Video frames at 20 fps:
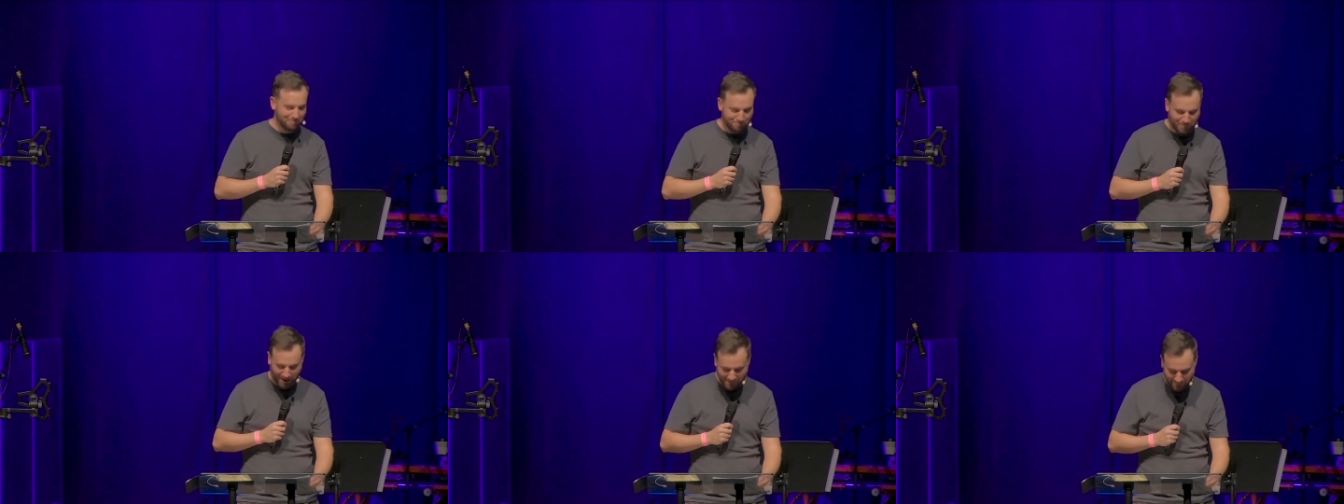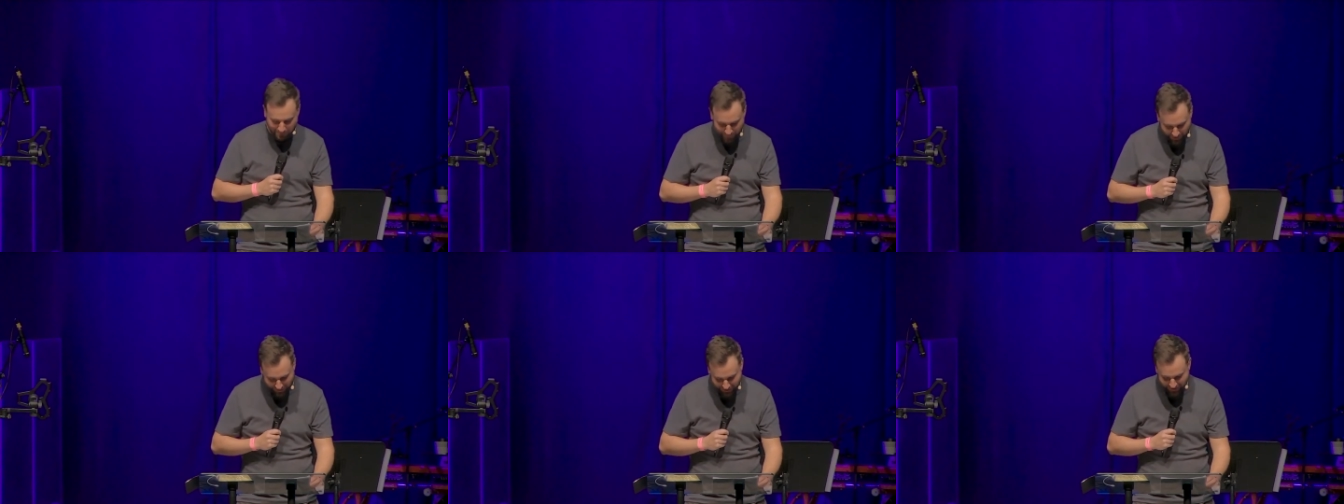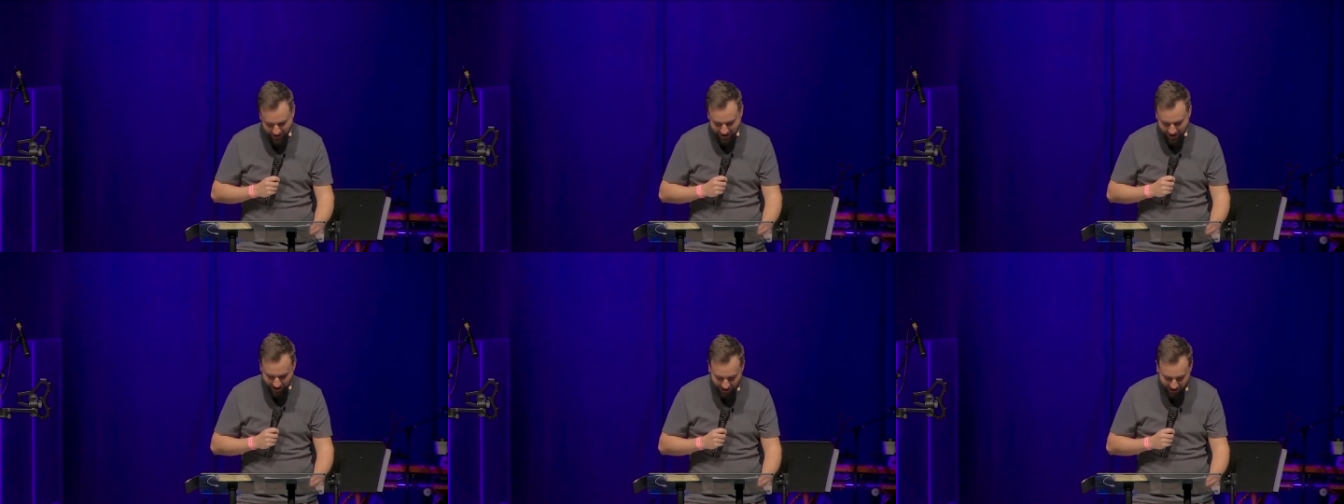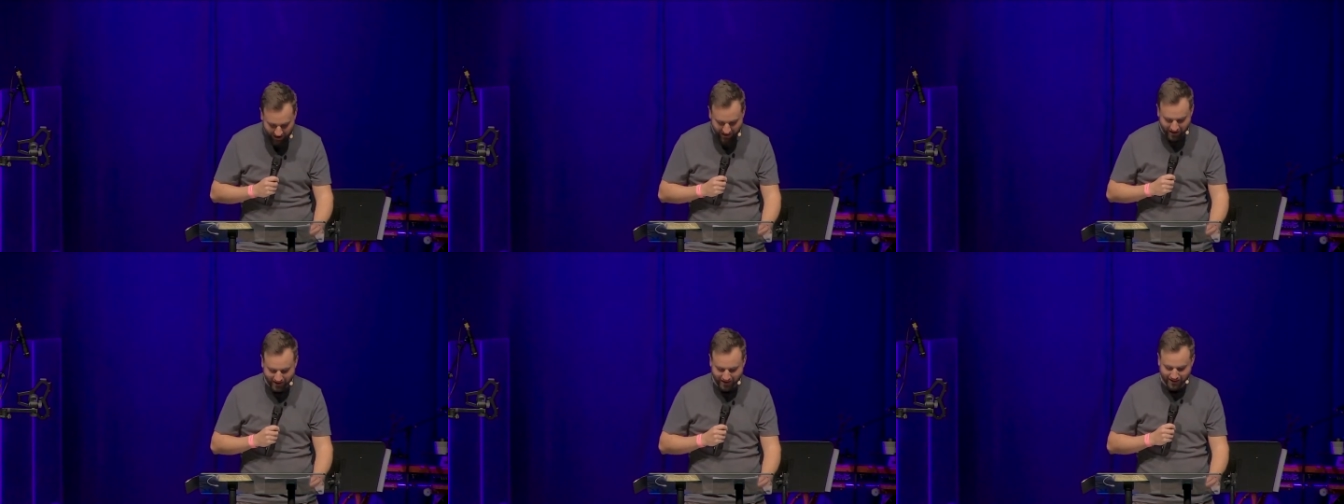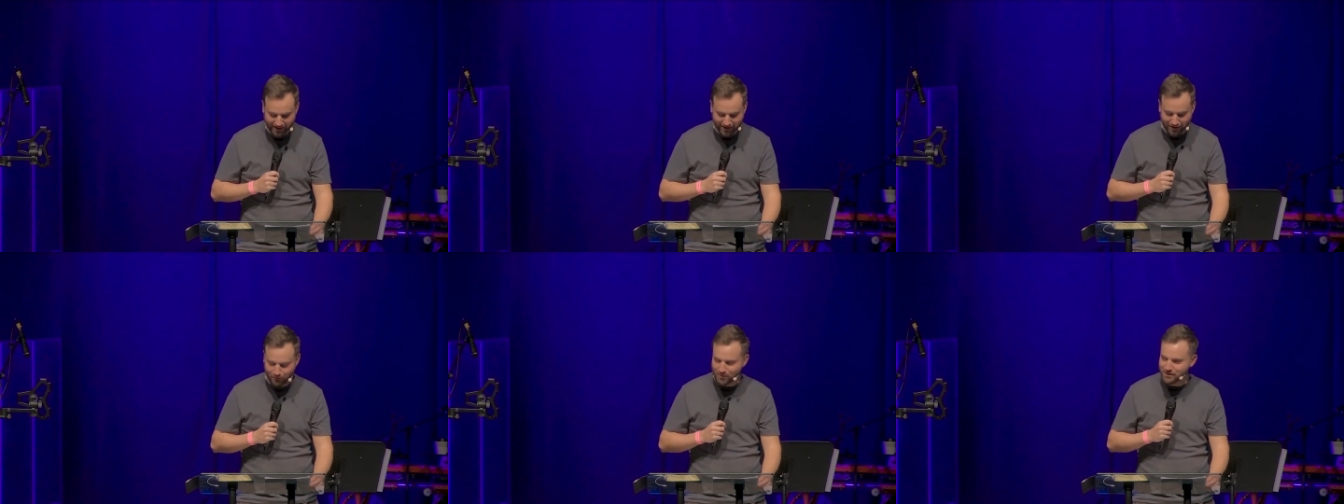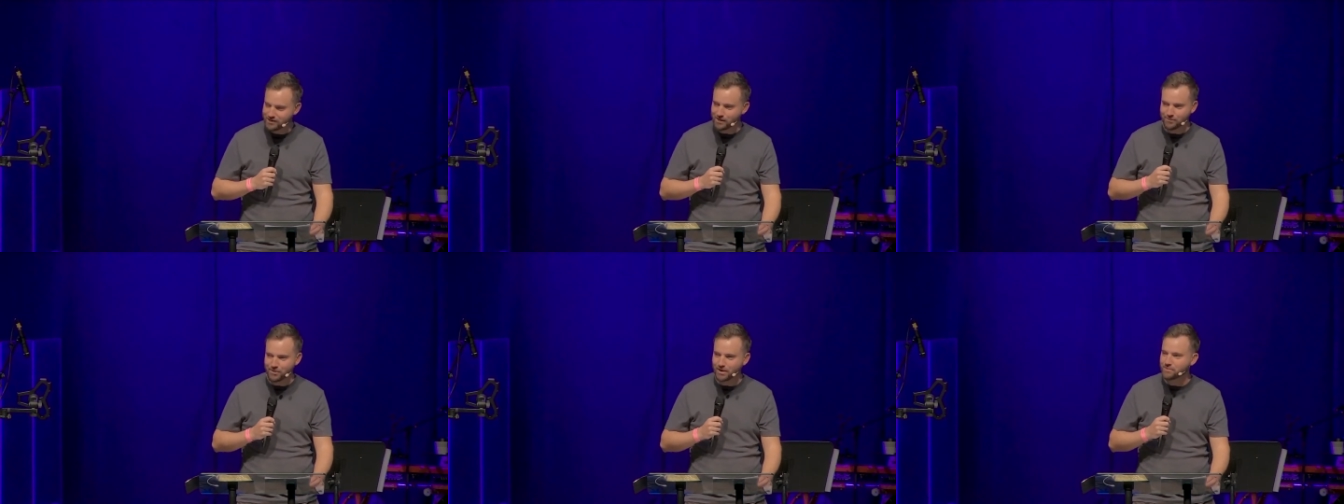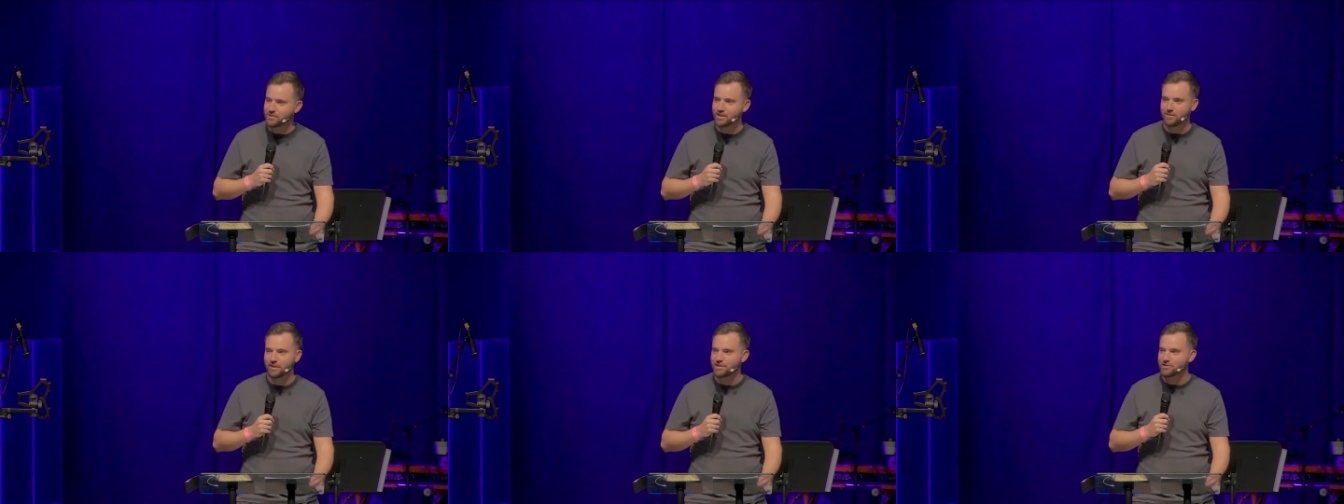pumping the air. We sometimes
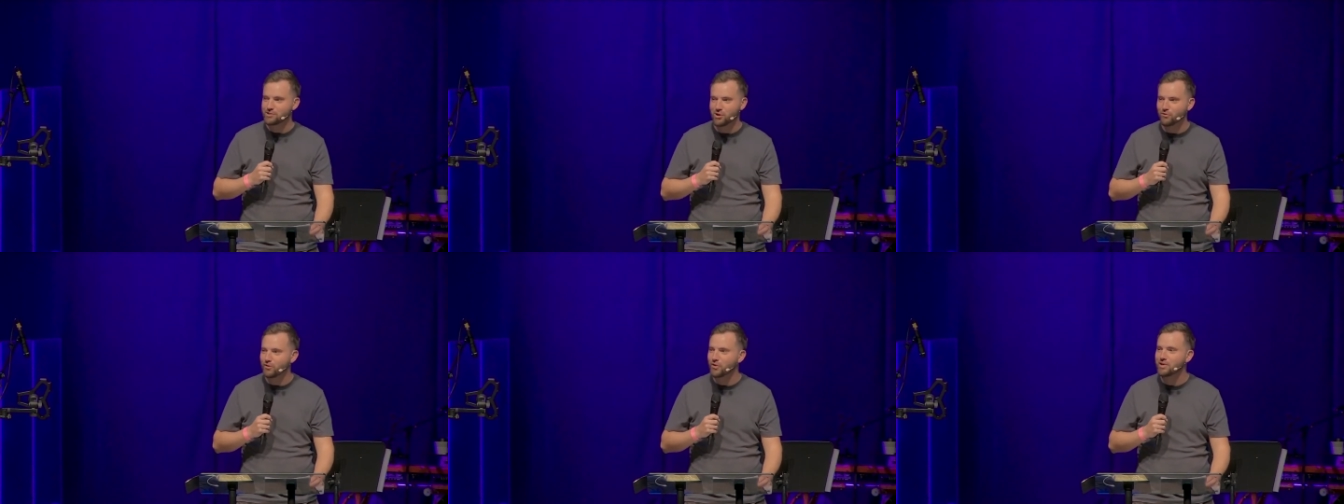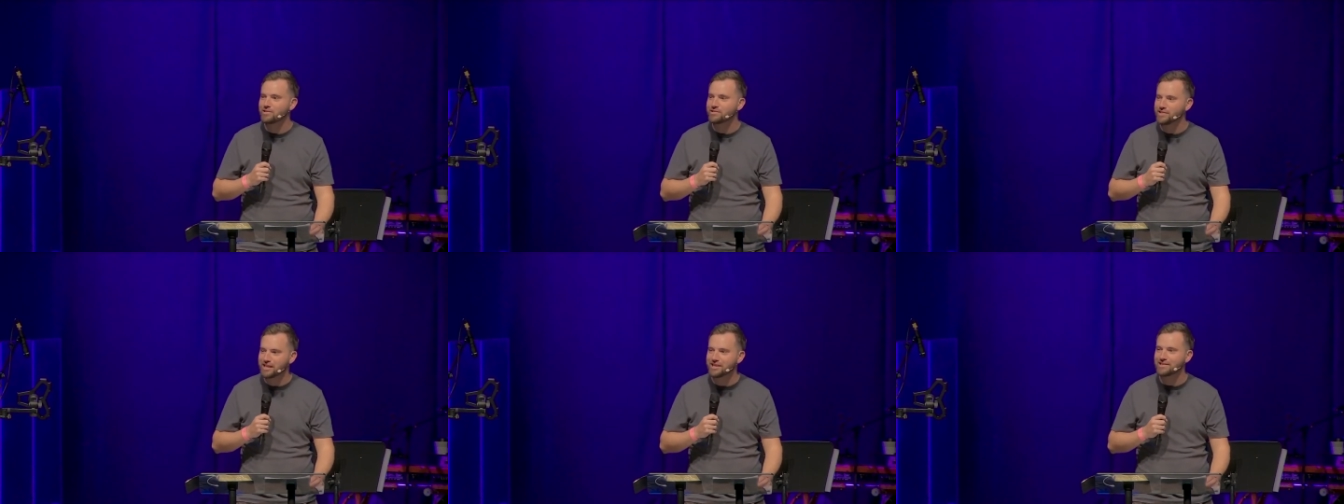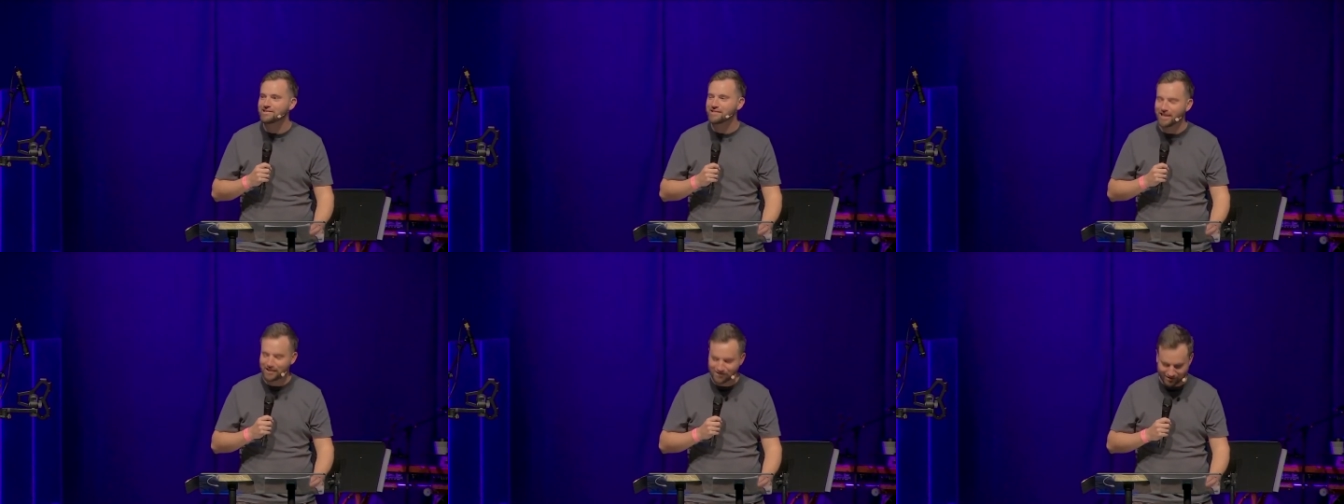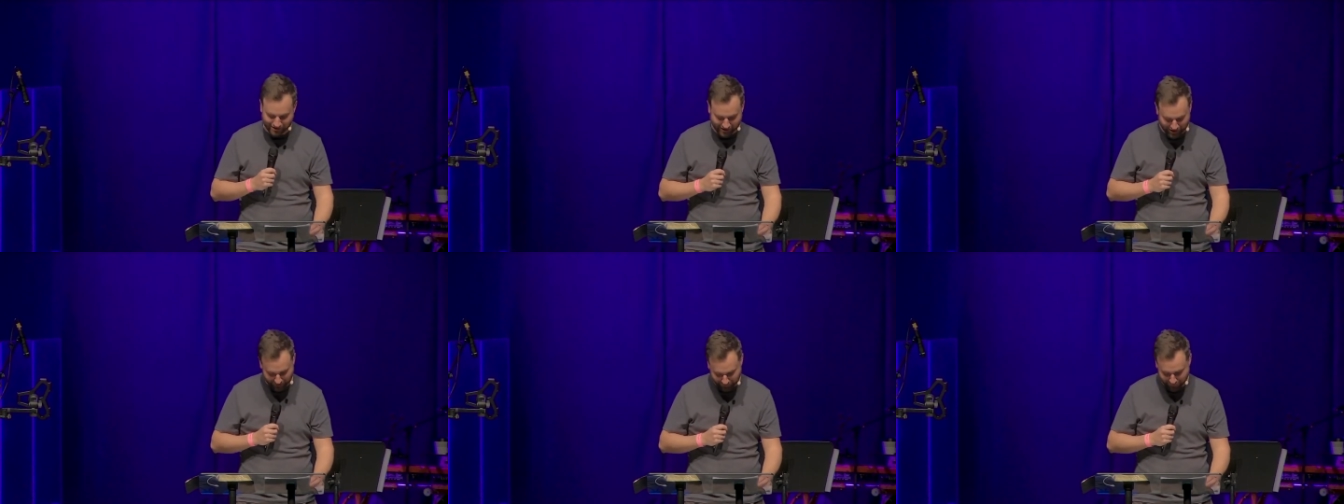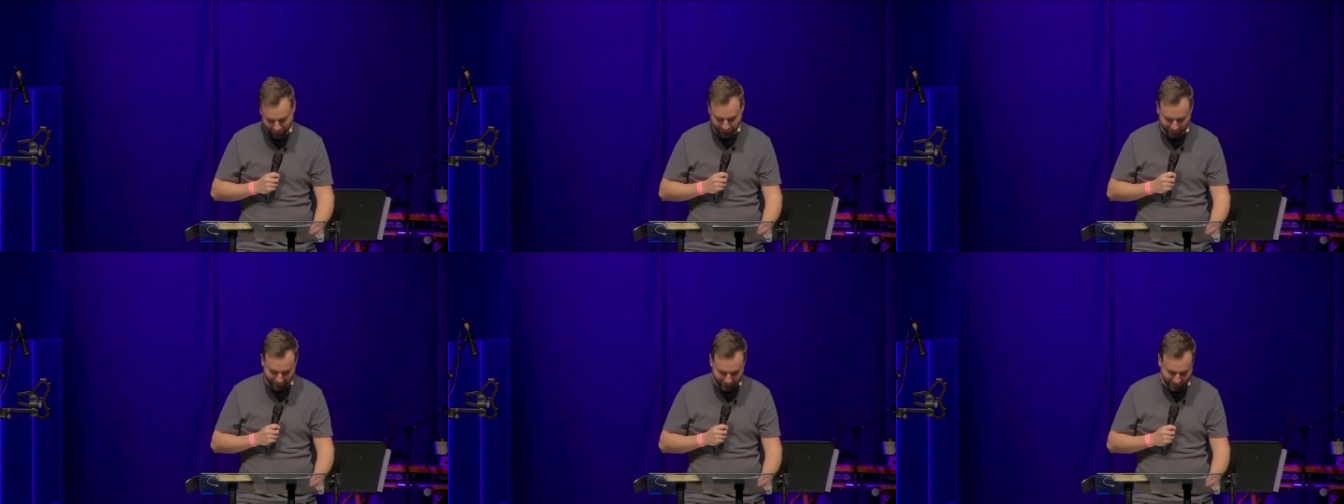think that's not very seeker sensitive.